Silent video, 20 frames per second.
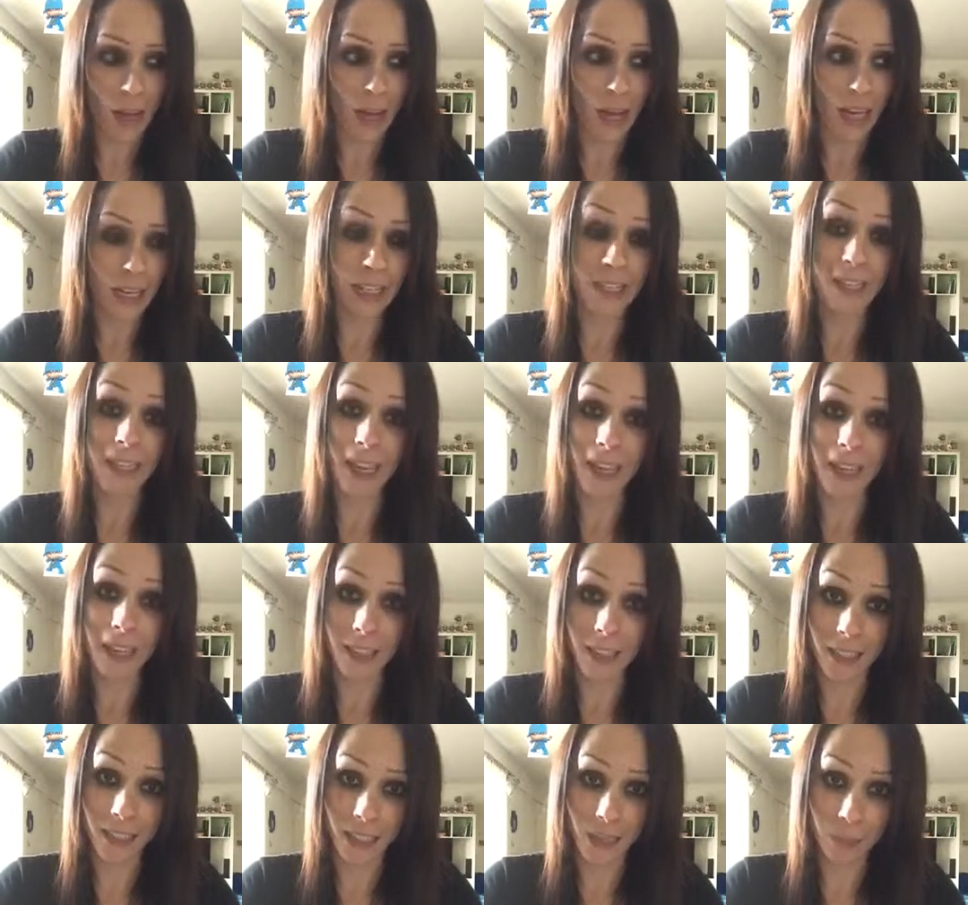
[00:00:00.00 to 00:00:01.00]
And
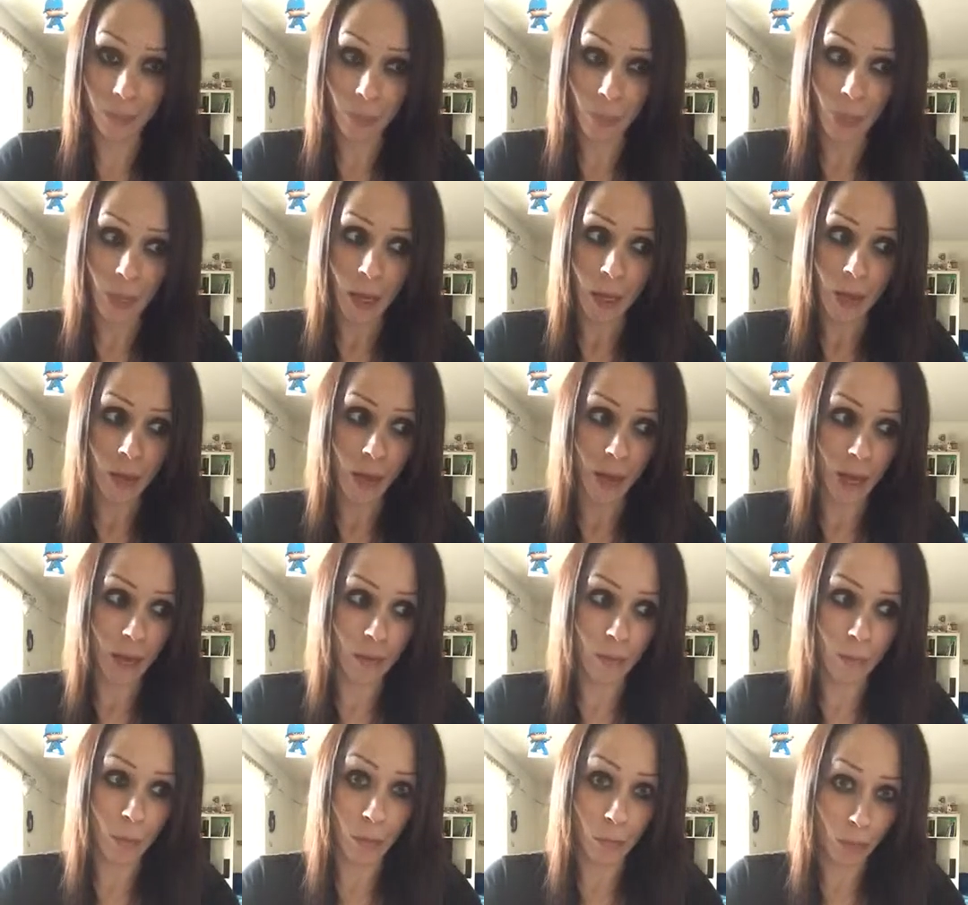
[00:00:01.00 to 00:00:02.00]
secondly,
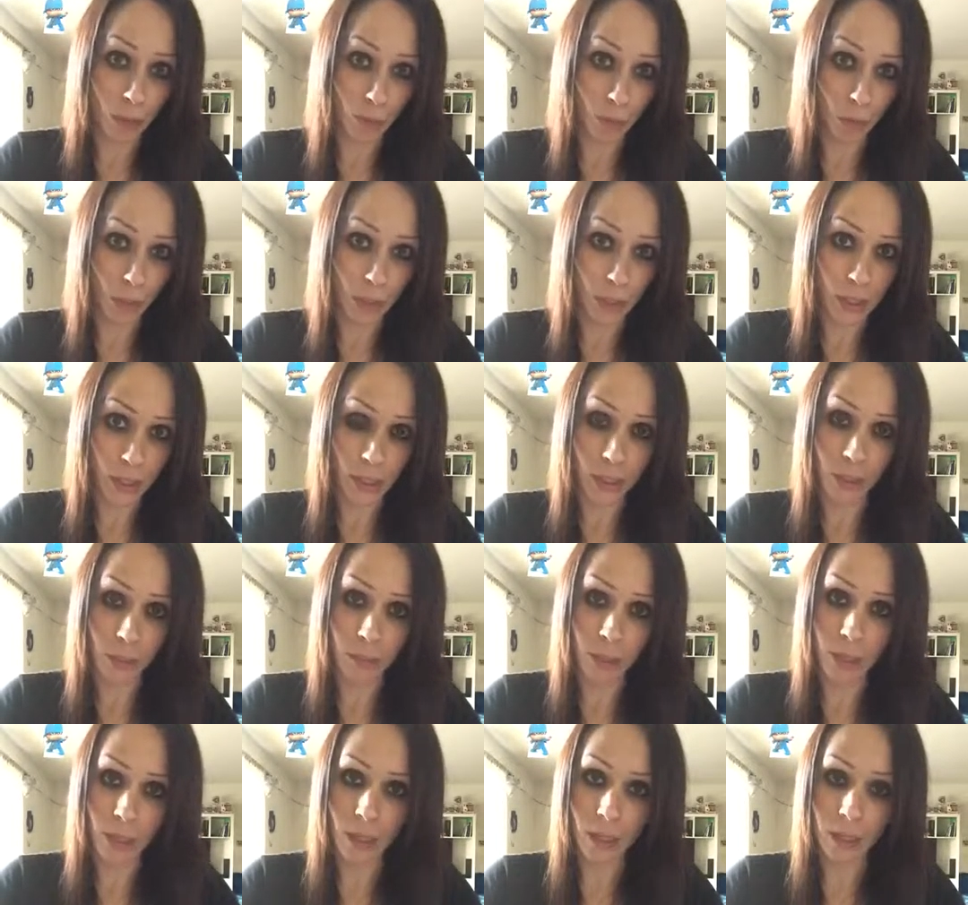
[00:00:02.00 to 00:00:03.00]
and most importantly,
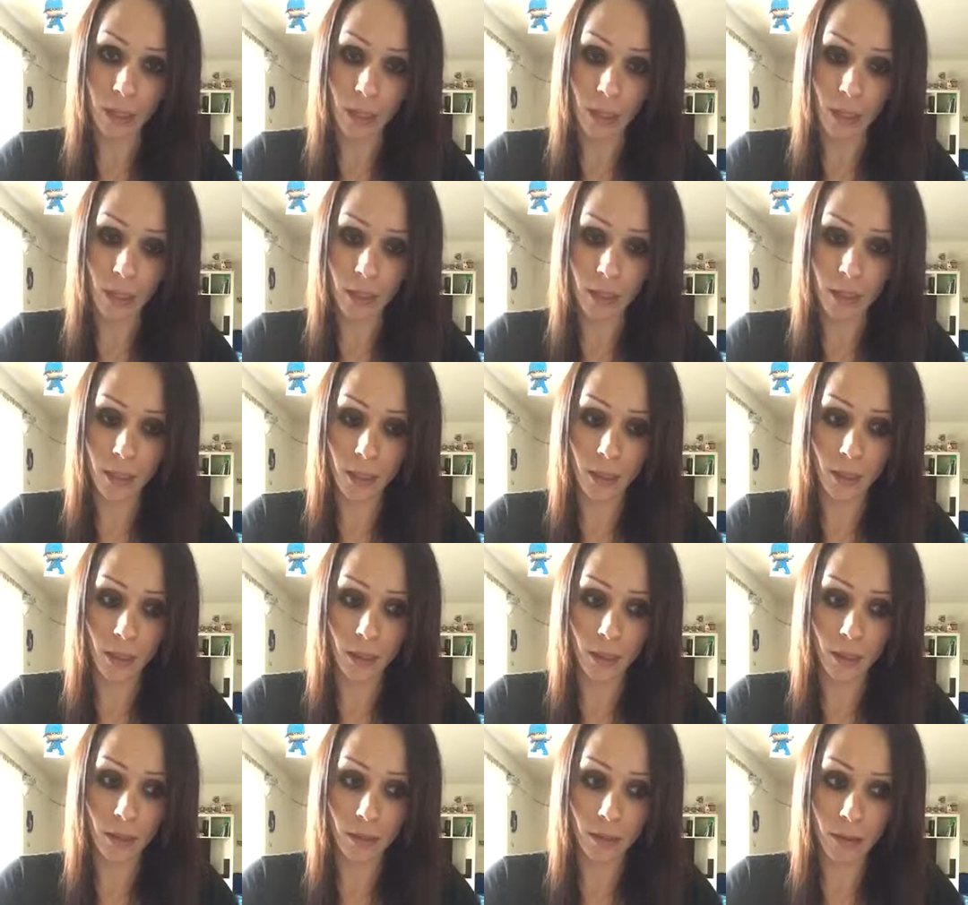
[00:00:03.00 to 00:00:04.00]
because it
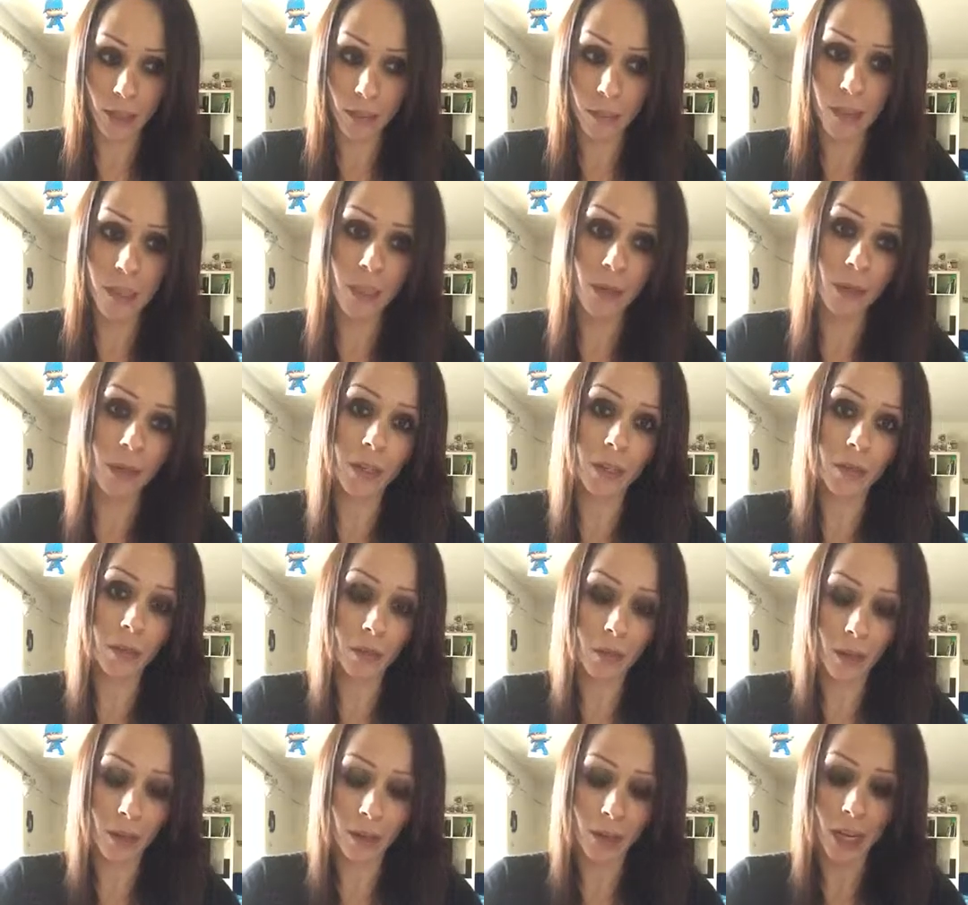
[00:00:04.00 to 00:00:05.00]
limited
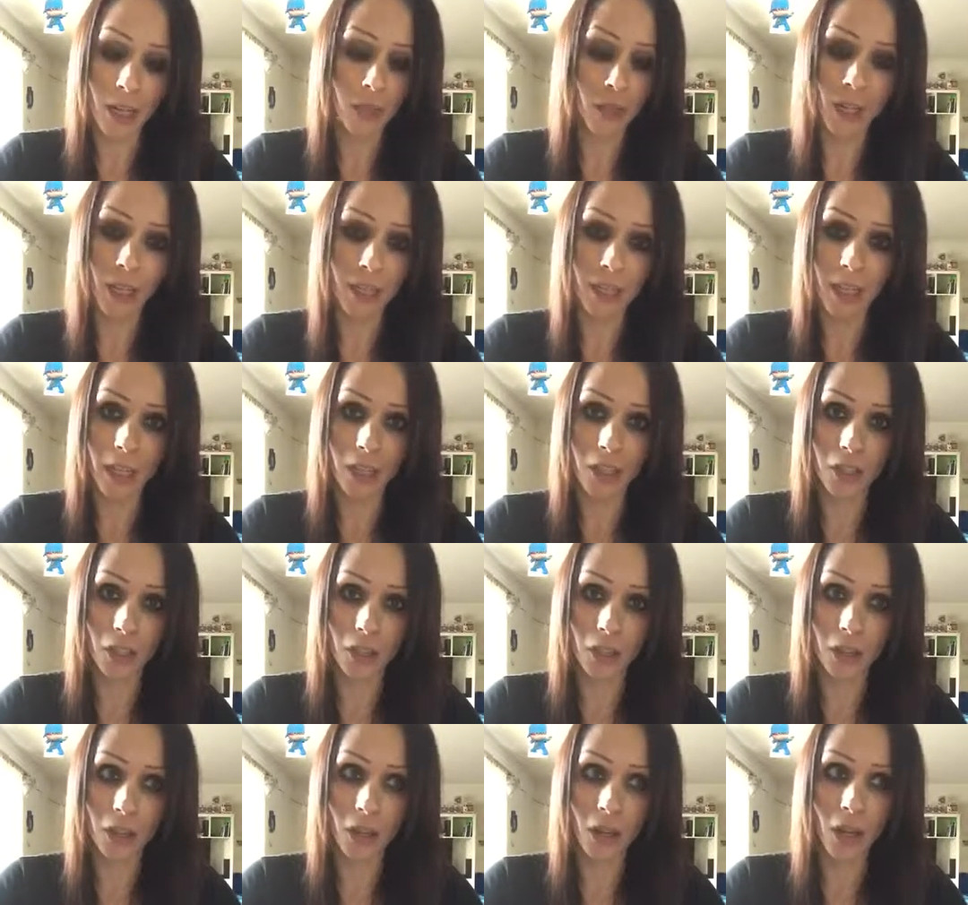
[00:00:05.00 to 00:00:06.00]

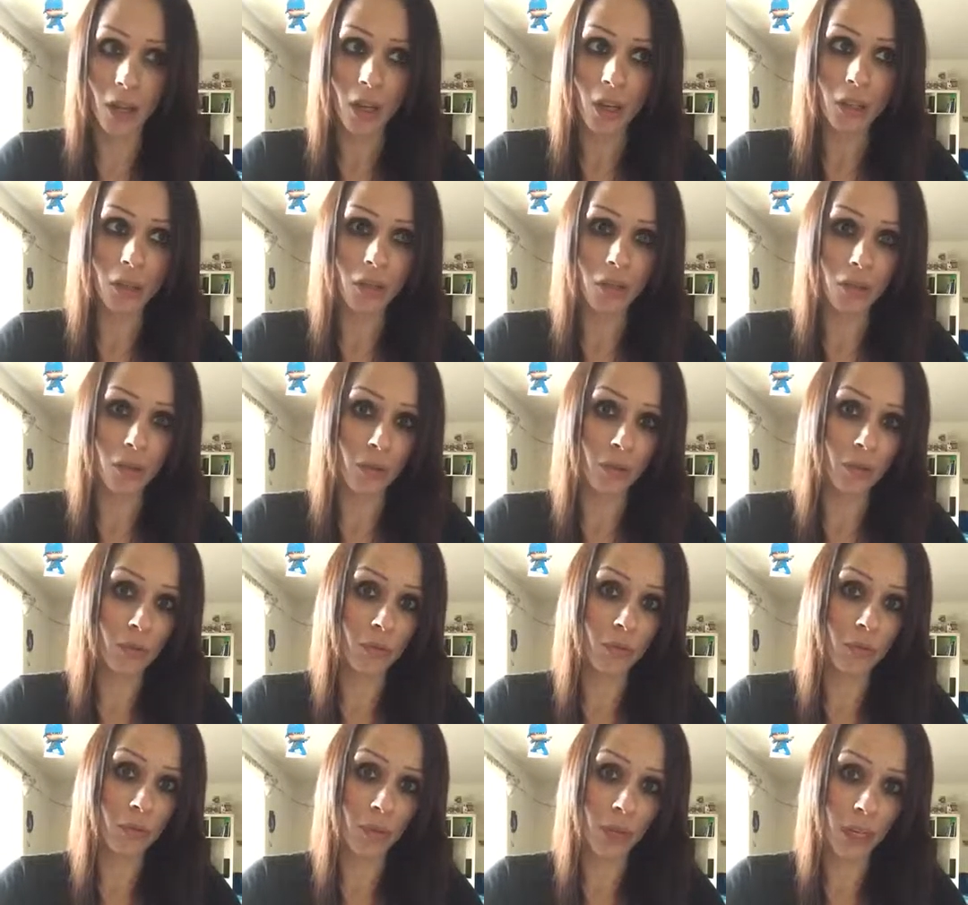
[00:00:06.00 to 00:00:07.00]
naturalization to
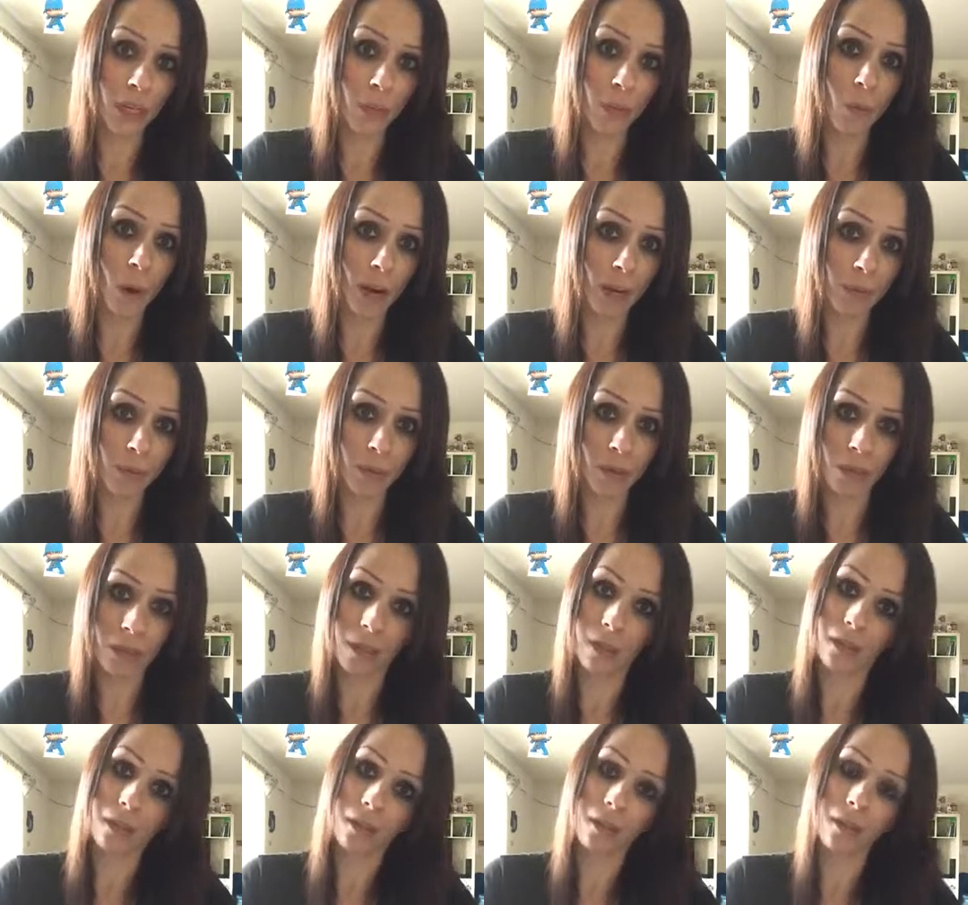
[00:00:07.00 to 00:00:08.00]
free white
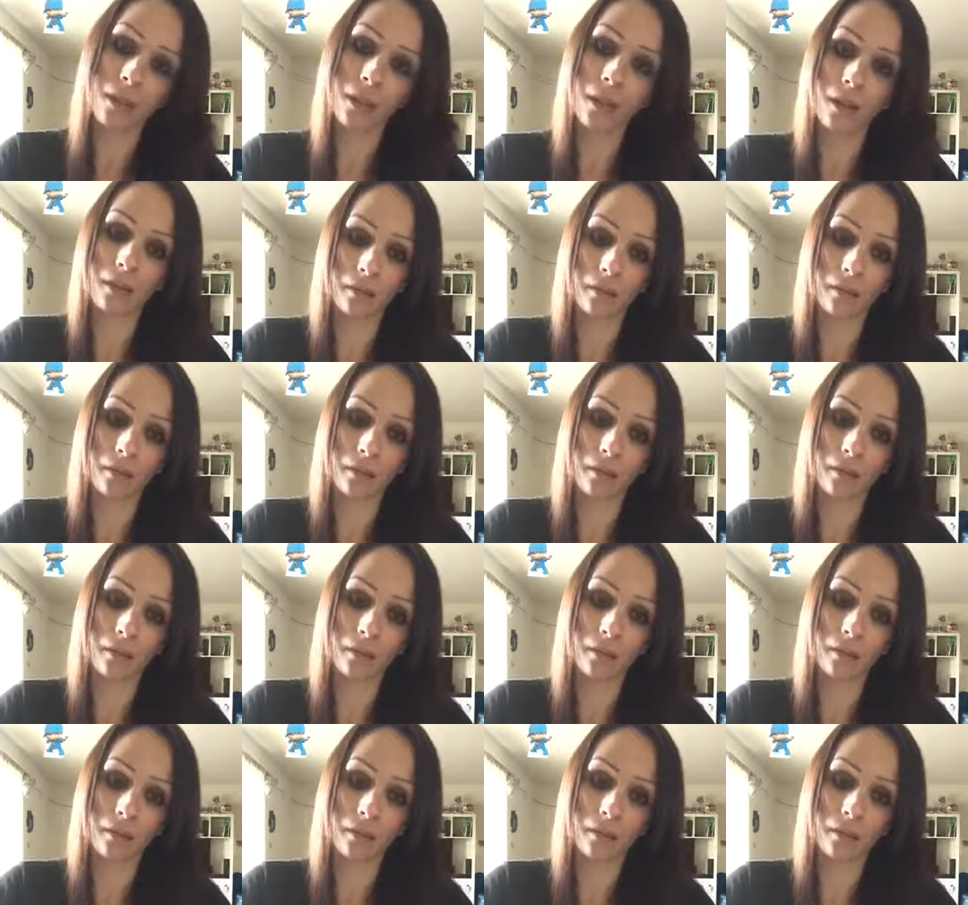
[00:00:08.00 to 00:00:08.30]
persons,